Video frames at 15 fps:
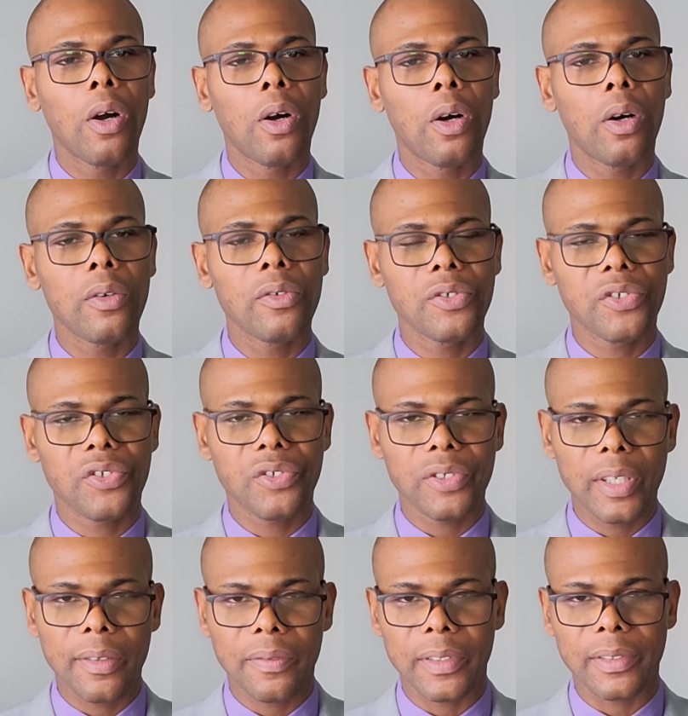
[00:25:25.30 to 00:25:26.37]
or
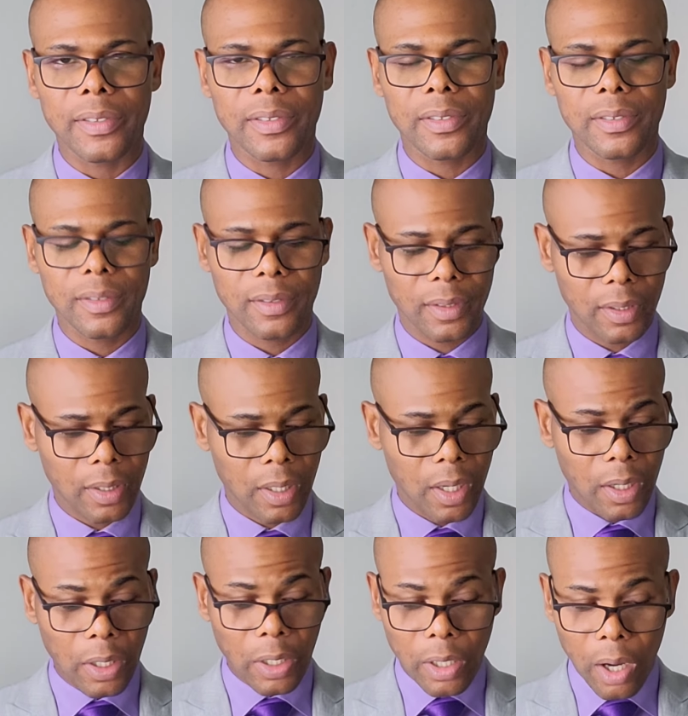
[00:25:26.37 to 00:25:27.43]
service.
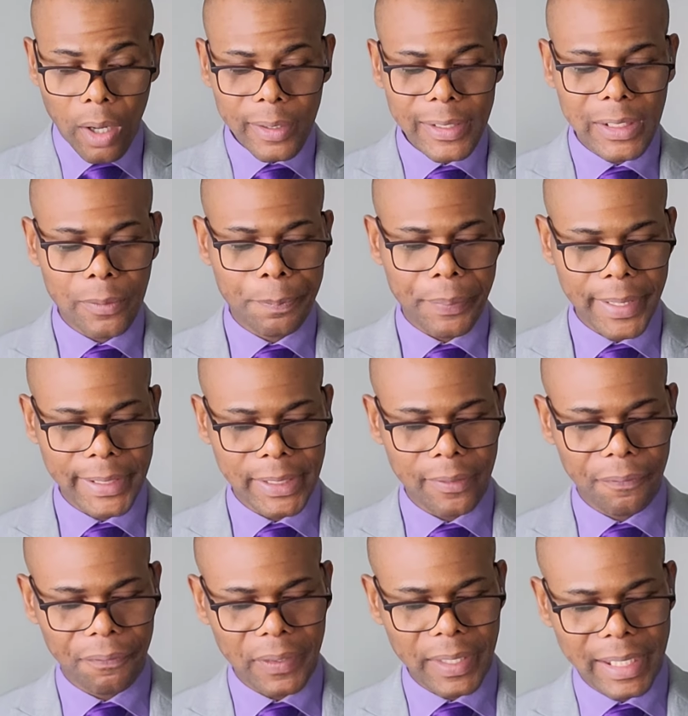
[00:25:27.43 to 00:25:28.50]
God
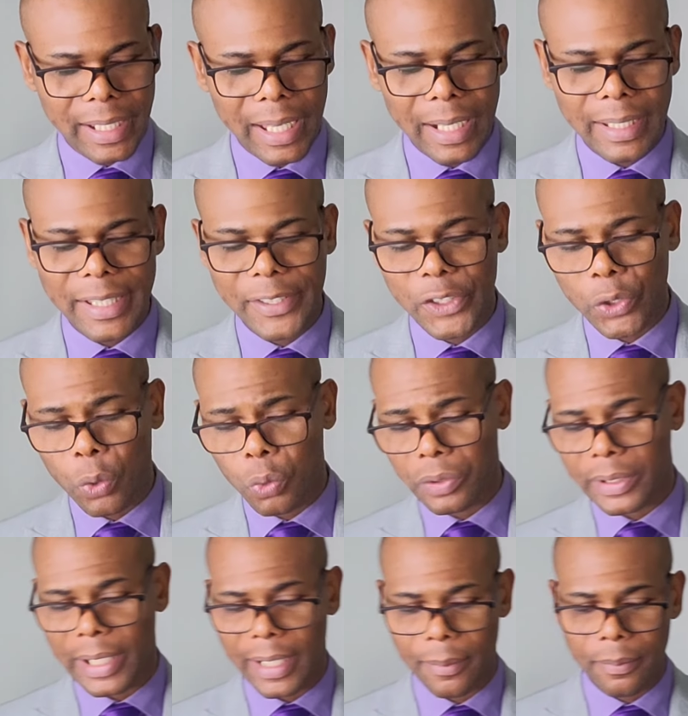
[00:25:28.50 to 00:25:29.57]
specifically
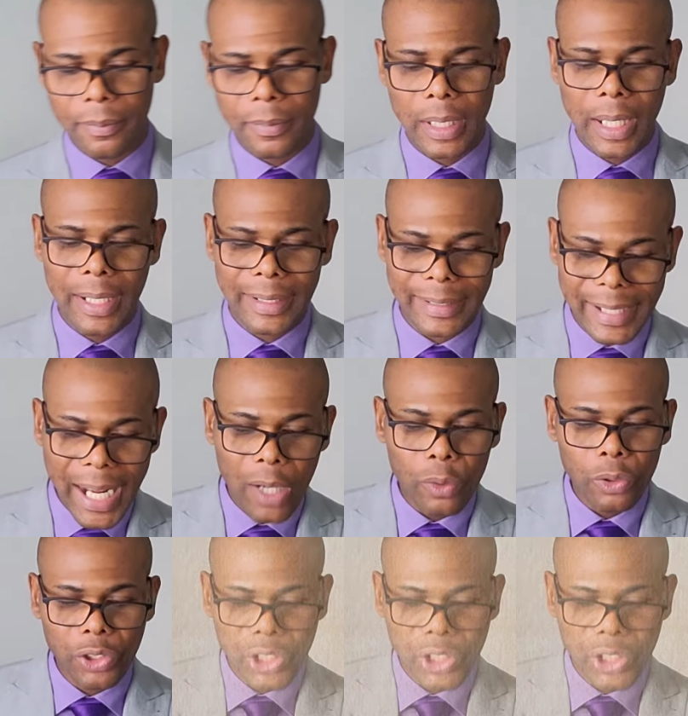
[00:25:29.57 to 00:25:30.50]
told them, "Thou